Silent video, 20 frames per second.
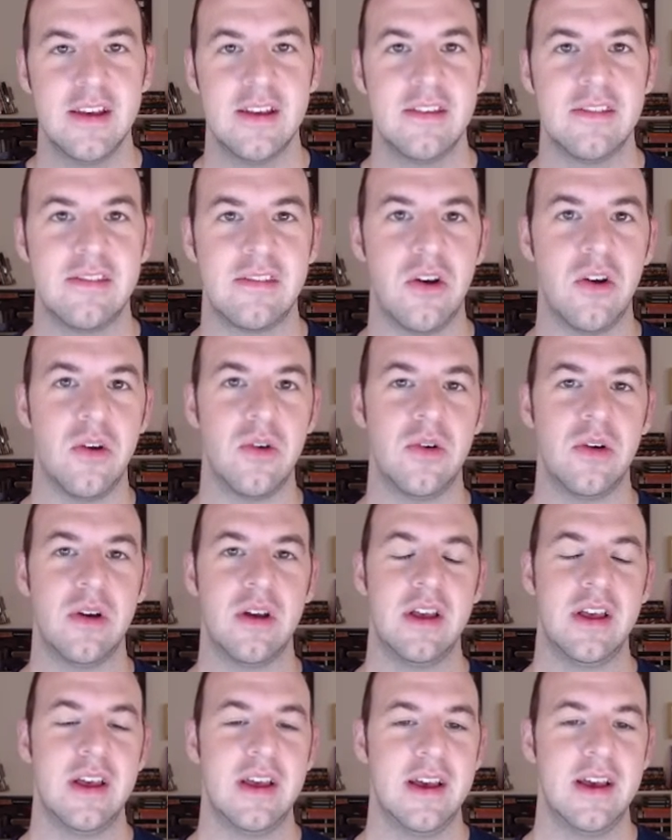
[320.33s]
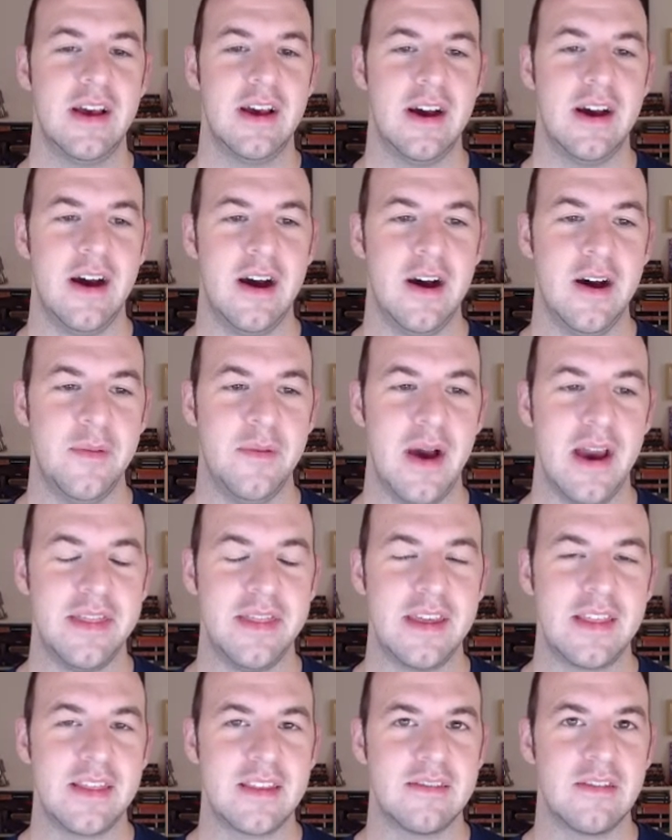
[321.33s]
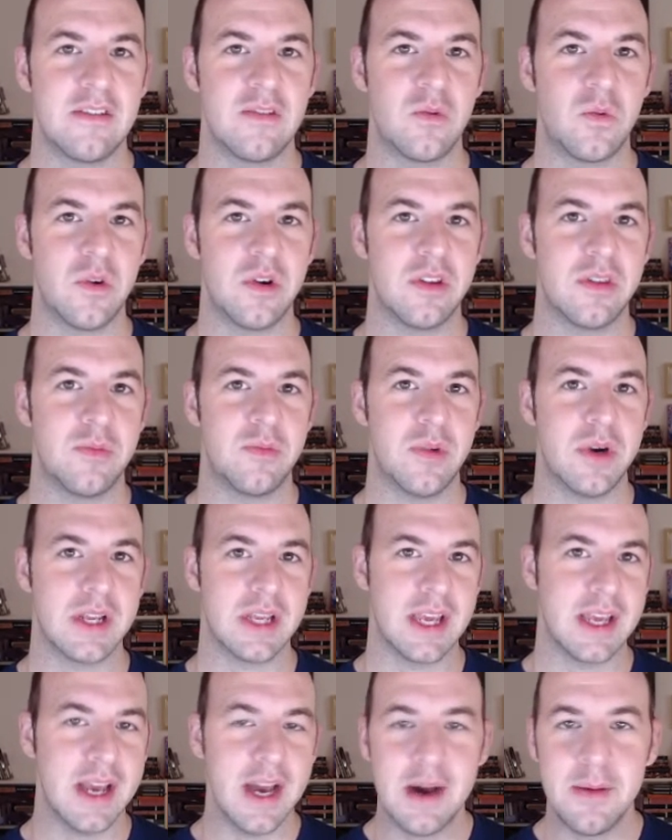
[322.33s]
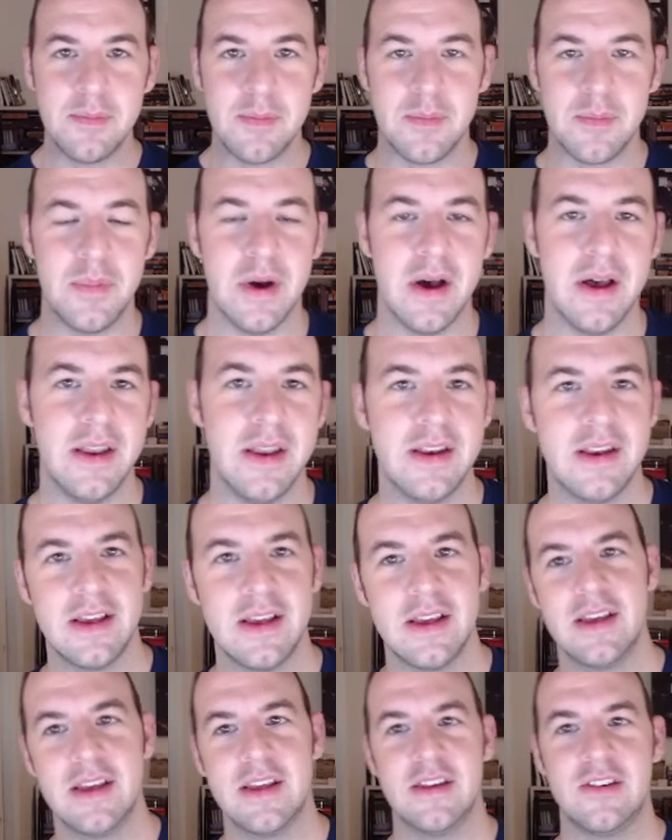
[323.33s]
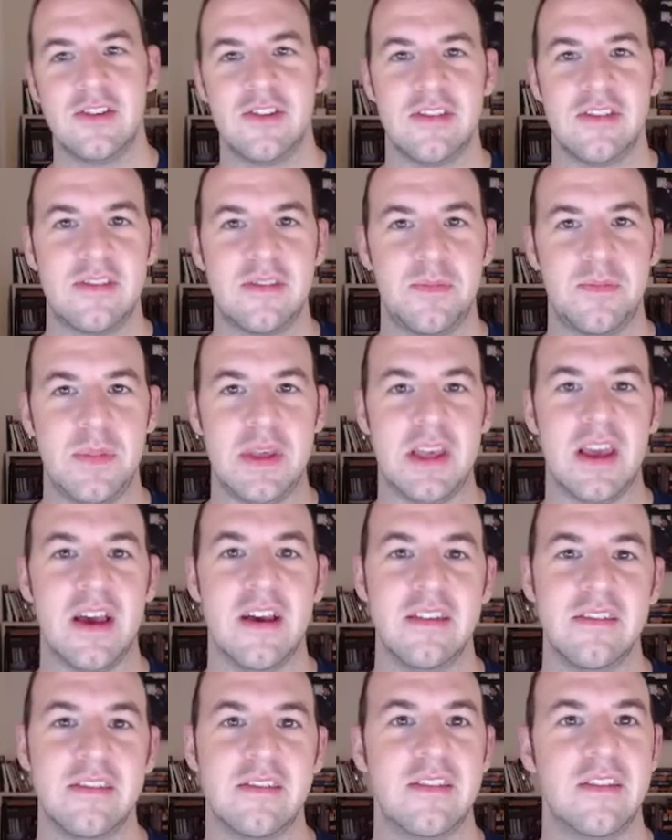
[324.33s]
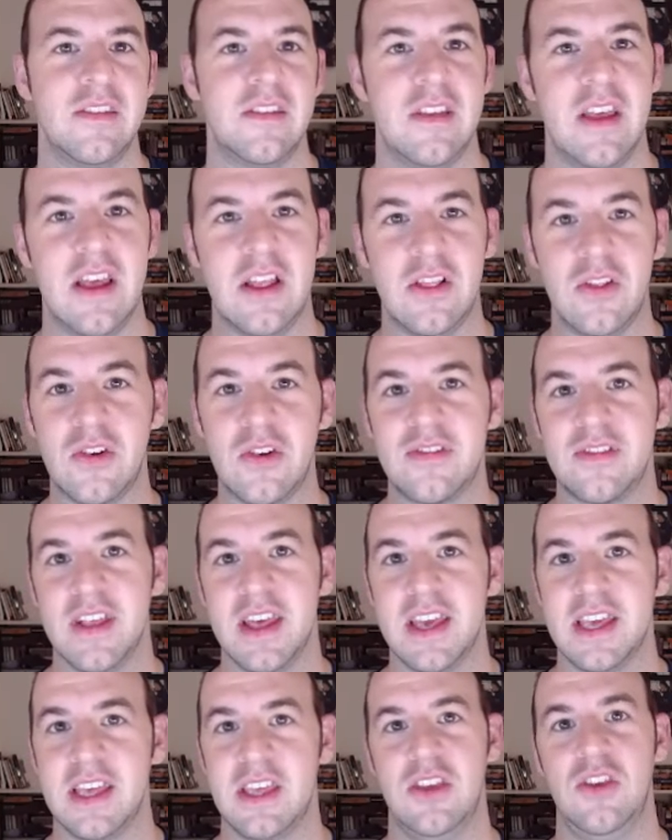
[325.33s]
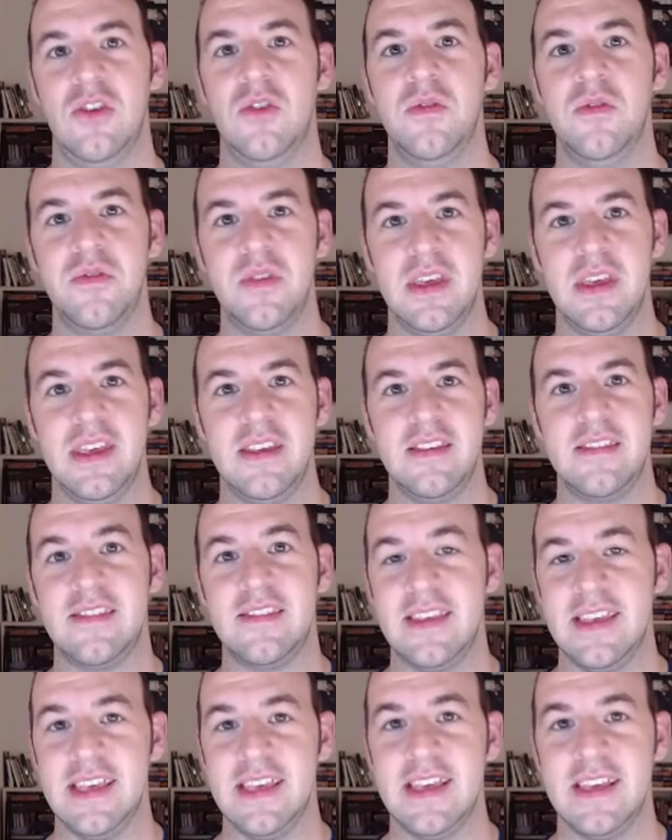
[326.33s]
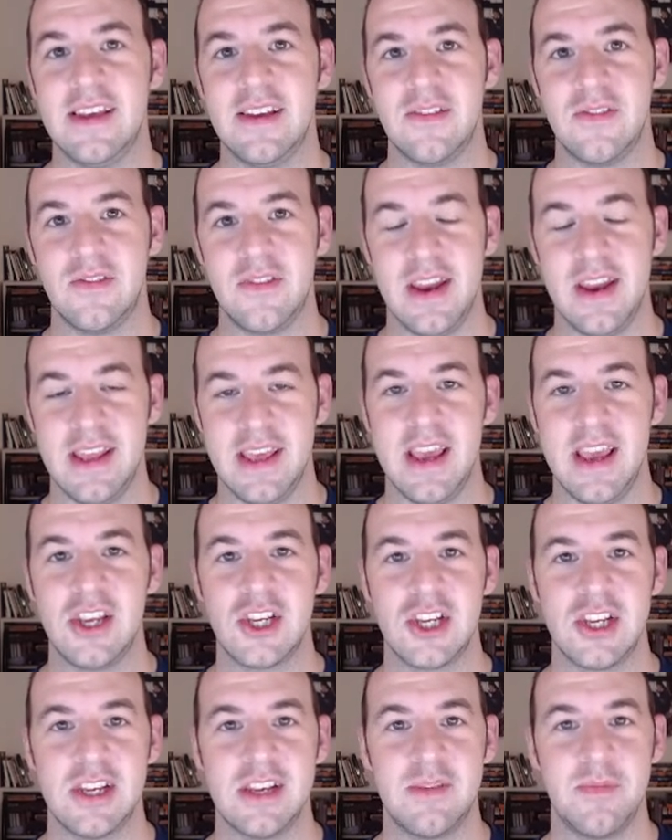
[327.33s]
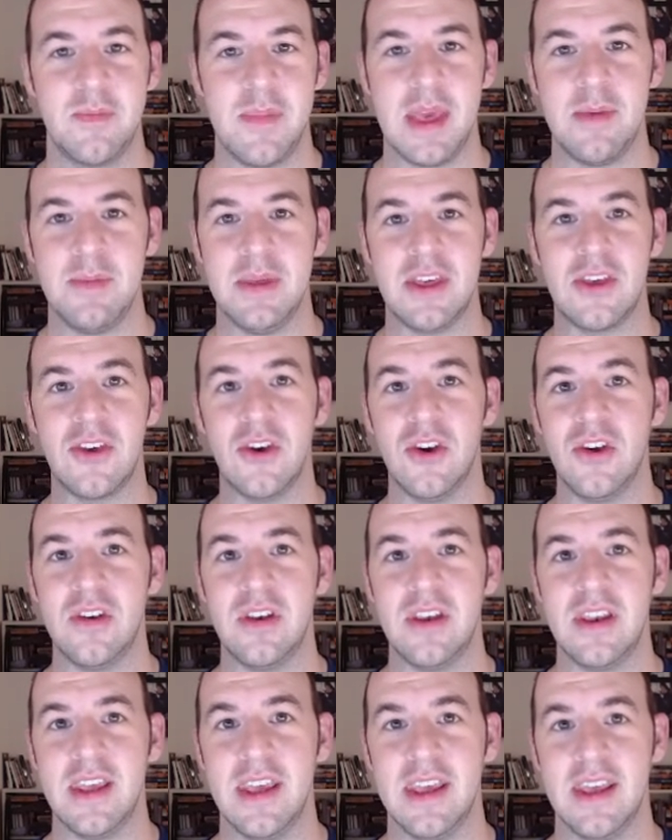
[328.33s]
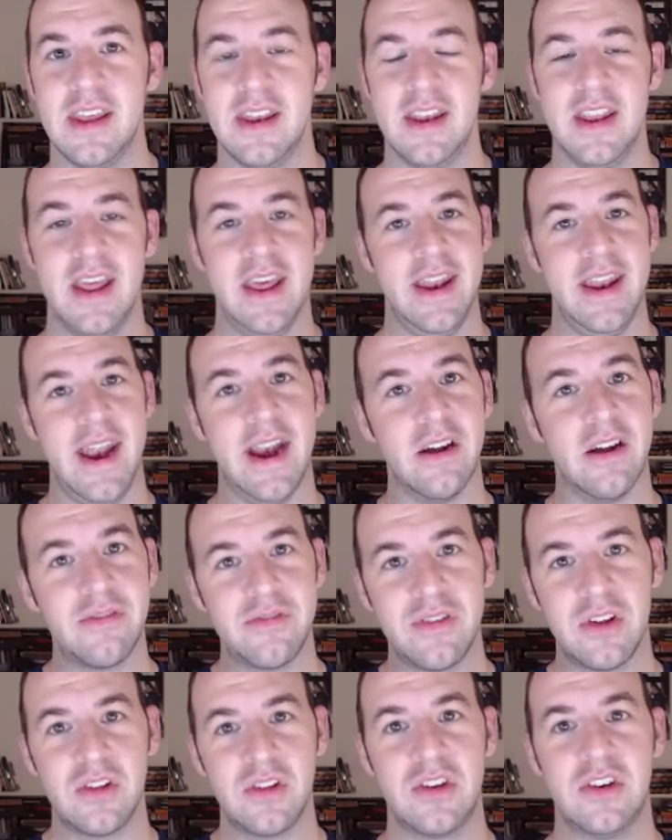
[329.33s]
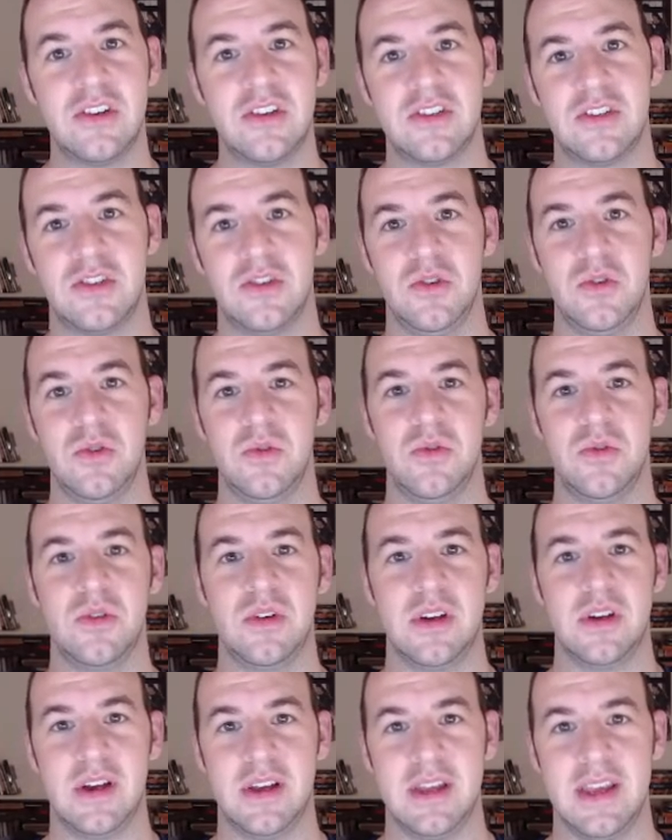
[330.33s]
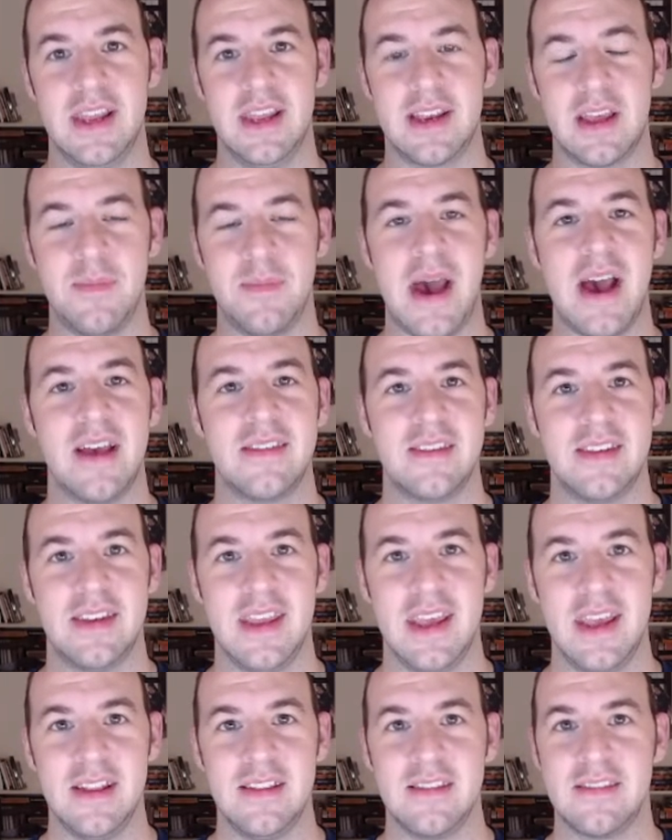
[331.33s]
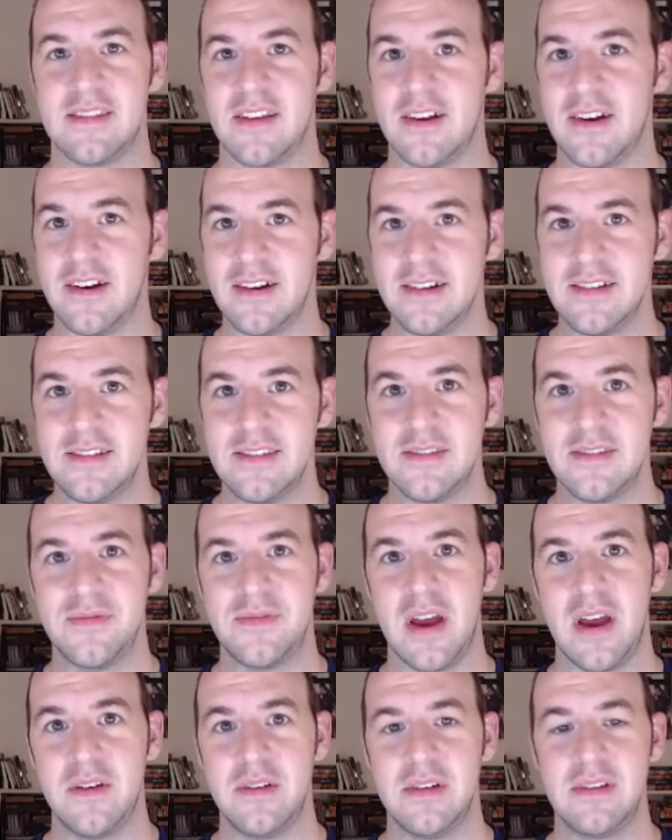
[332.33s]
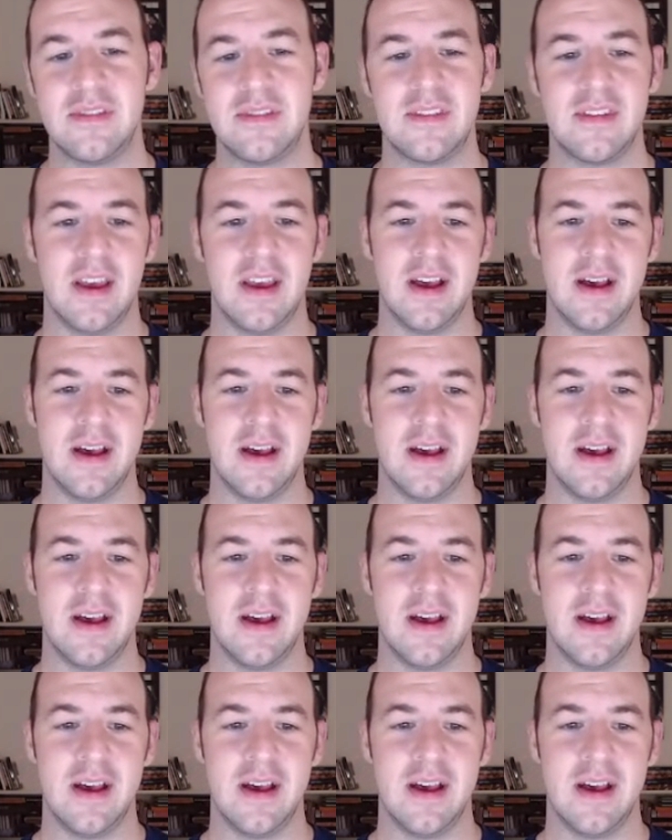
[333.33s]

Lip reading: So I think this is worth bringing up, but just because it looks like UVC radiation may be good in an air filter to incapacitate SARS virus,